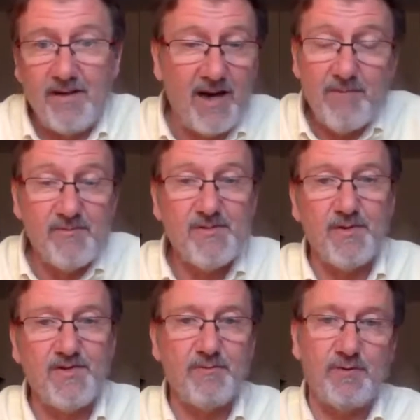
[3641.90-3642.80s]
I'm
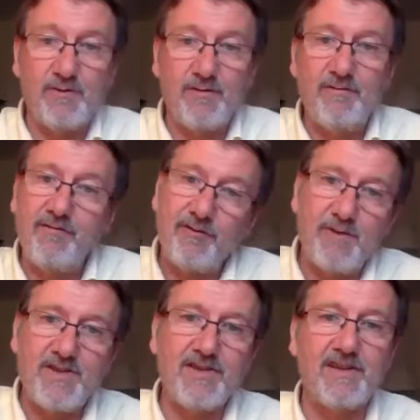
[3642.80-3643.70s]
responsible for
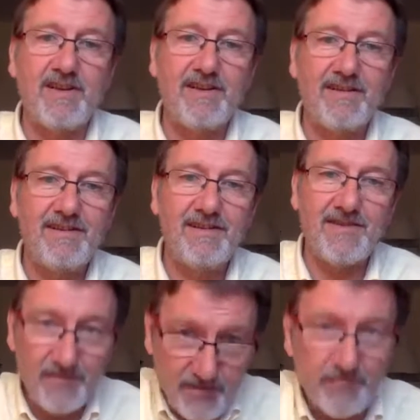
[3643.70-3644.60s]
my journey, and
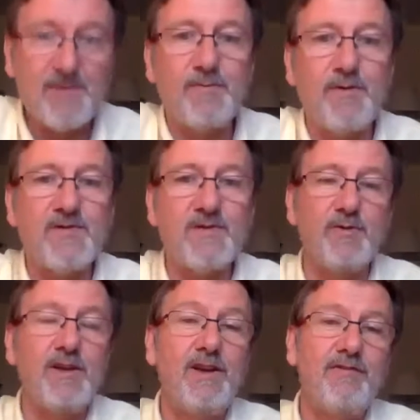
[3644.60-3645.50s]
so you're
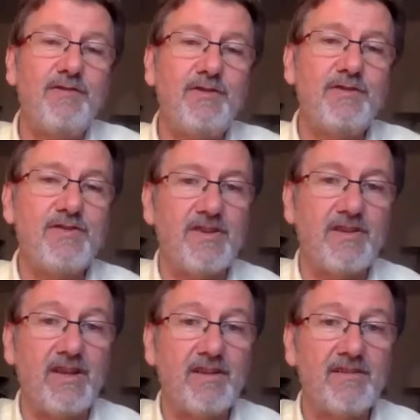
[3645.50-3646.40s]
responsible for your
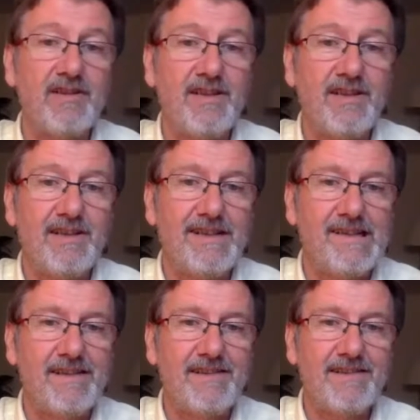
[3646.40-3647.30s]
journey.
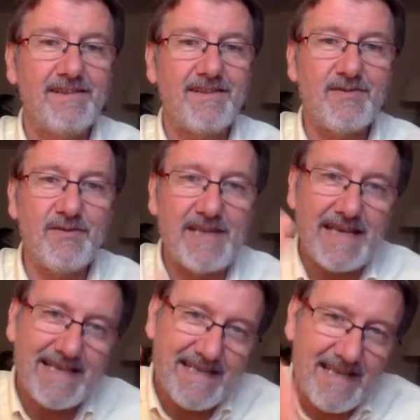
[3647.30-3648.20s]
Yeah, and so the
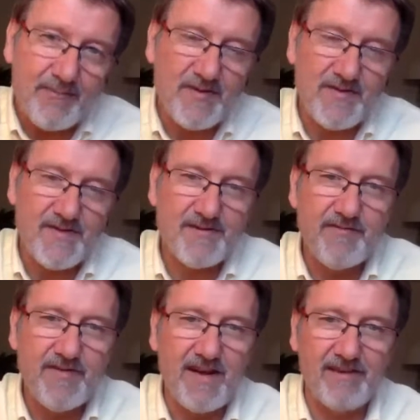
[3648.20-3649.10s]
acceptance
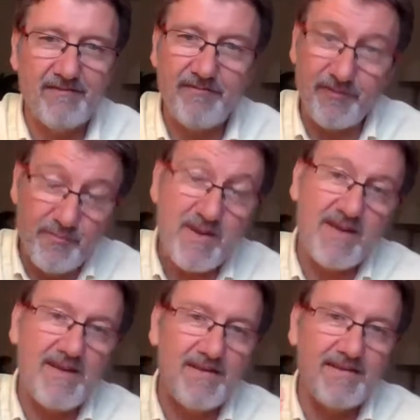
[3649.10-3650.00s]
of that, for
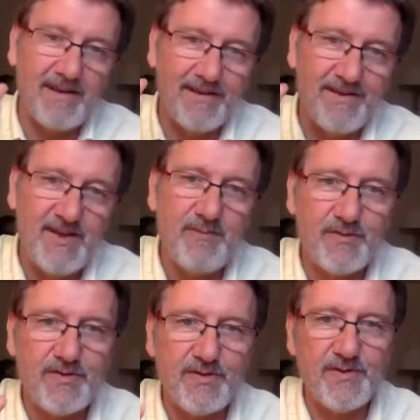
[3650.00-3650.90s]
me, that deeper
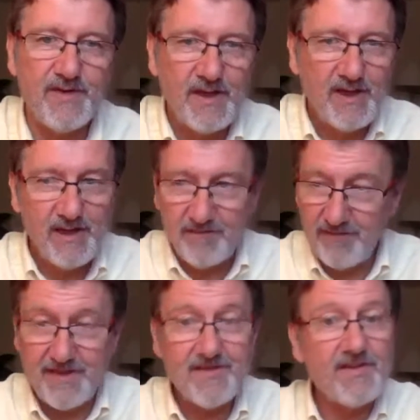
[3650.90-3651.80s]
truth.
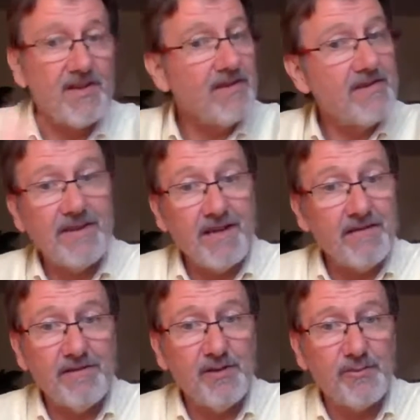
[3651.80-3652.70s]
Let's journey
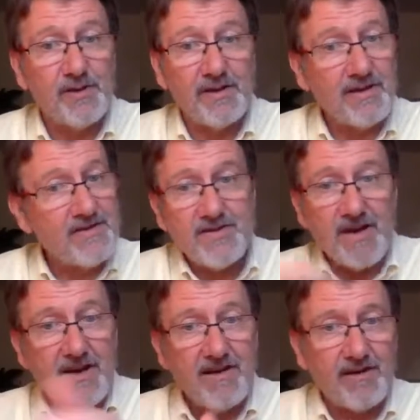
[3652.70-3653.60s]
together a little bit. Let's
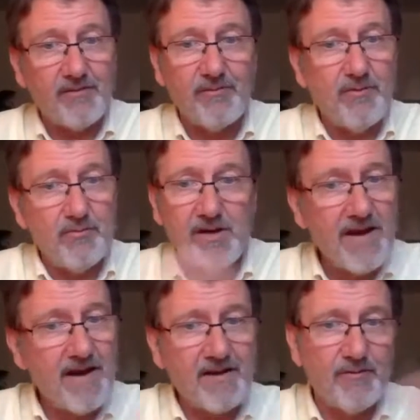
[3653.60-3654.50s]
share what we're
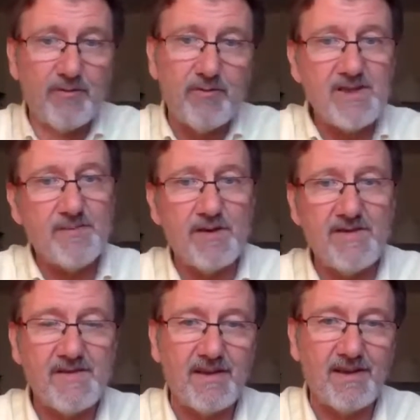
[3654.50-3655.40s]
learning, what we're
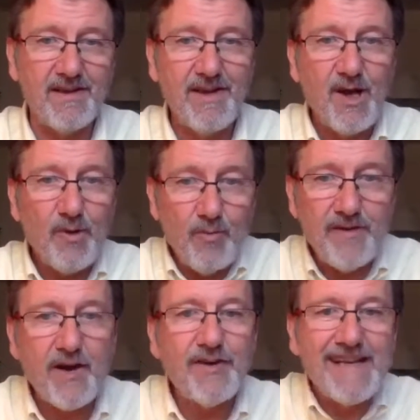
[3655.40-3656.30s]
experiencing,
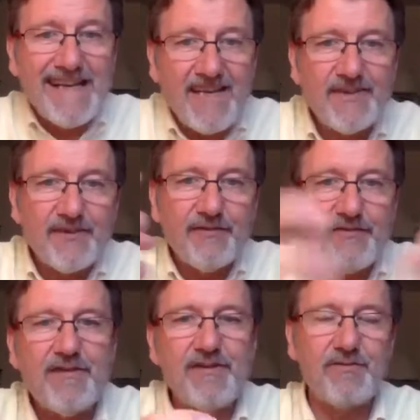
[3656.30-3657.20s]
without
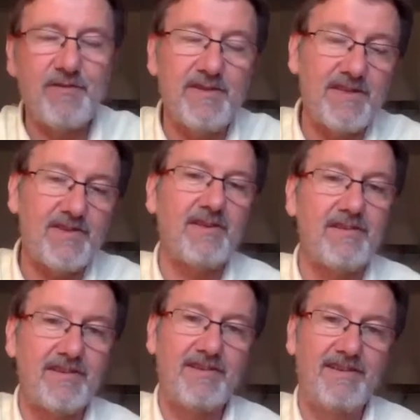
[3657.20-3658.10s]
interfering with each
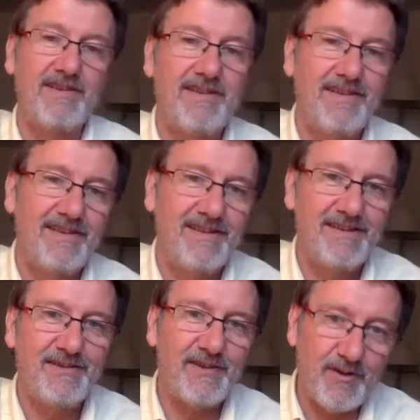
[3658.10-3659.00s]
other.
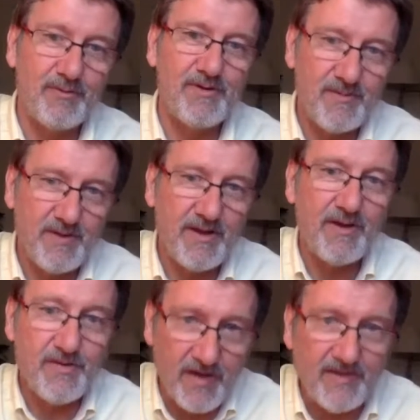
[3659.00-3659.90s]
In other words,
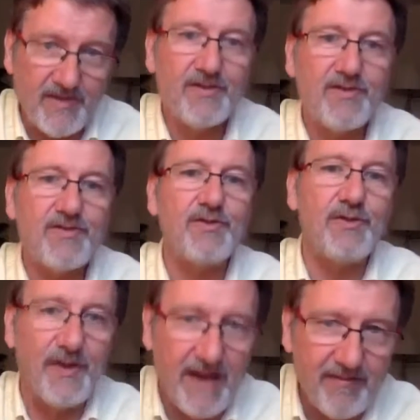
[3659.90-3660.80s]
without trying to control
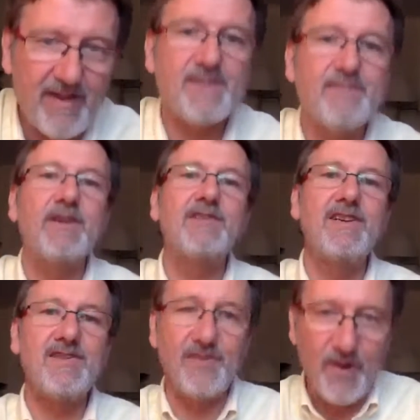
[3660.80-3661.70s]
or have
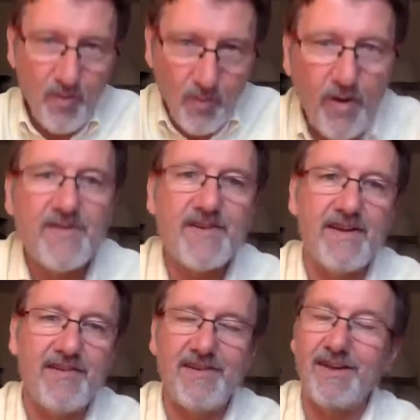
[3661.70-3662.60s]
expectation or want
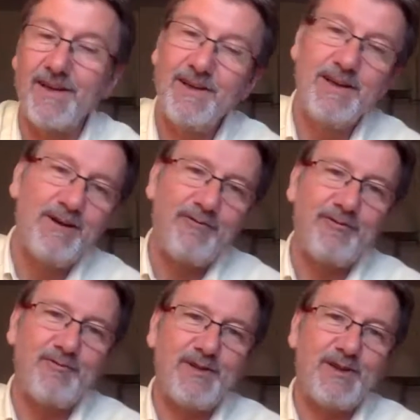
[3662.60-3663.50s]
anything
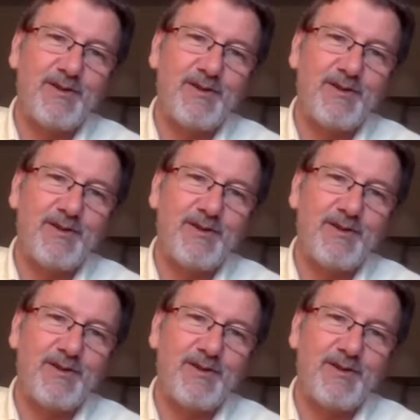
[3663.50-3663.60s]
from the other